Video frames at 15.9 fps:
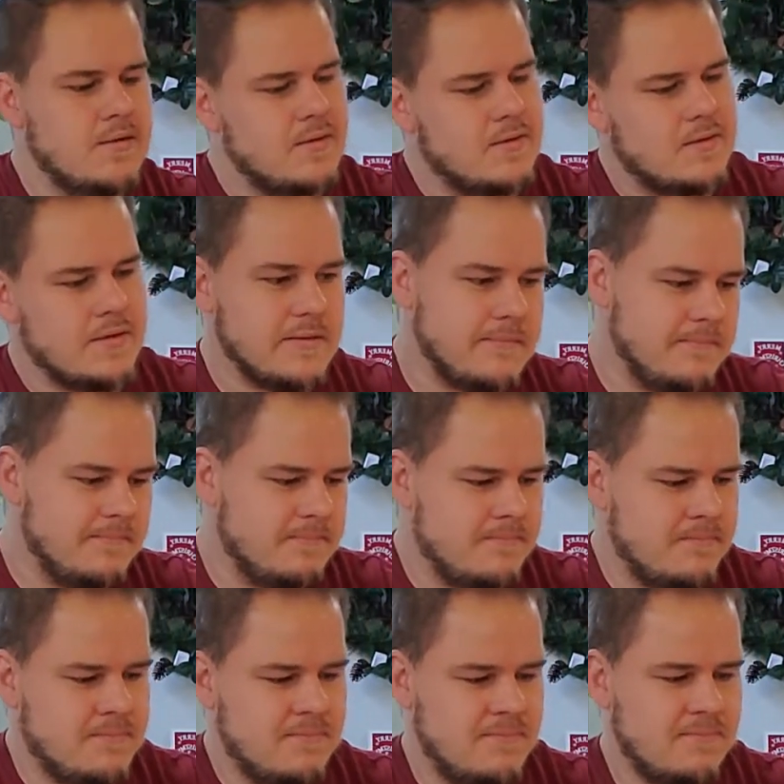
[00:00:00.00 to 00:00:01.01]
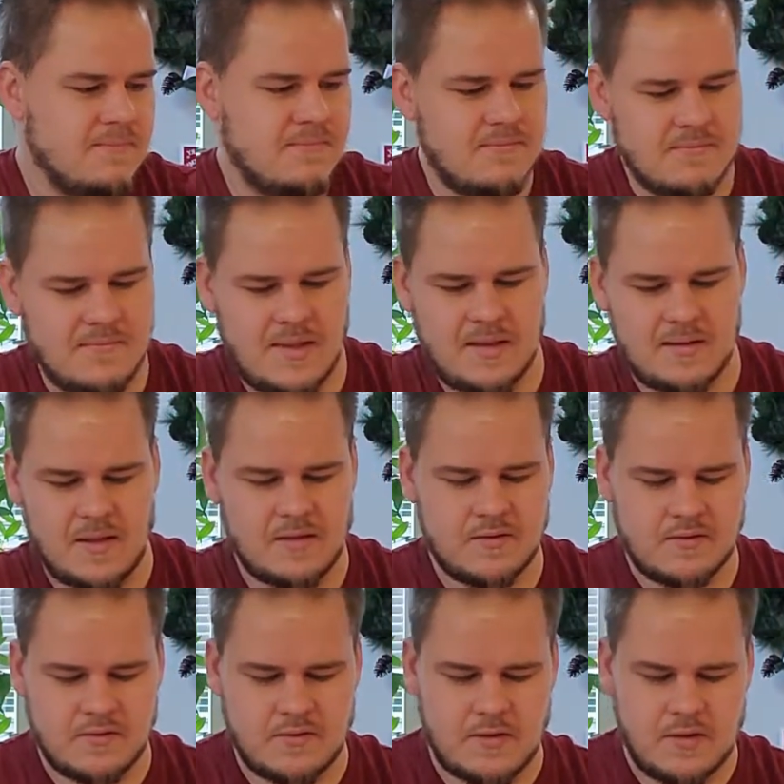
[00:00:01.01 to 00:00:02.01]
So
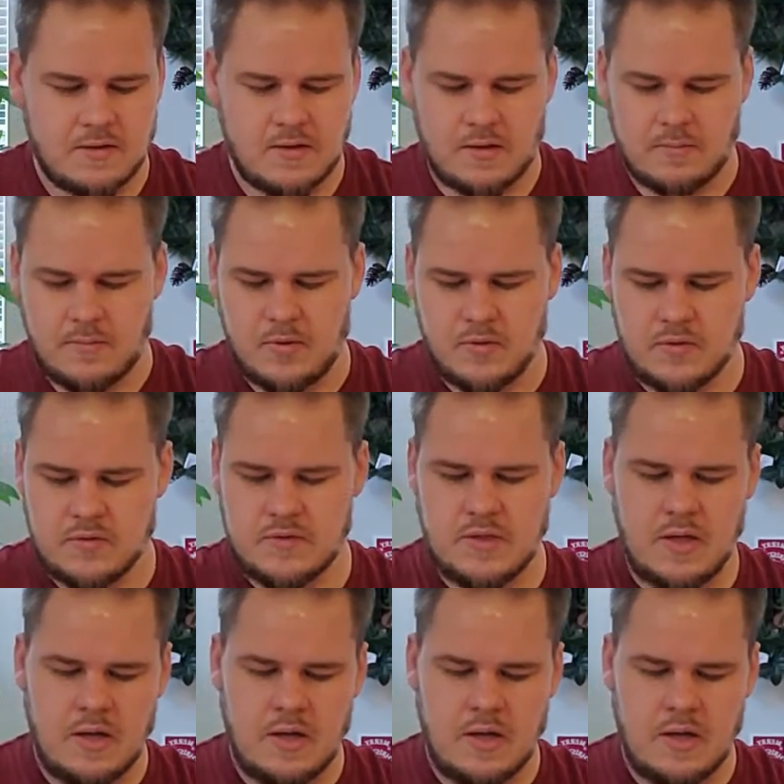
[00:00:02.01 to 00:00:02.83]
that's not going to be used.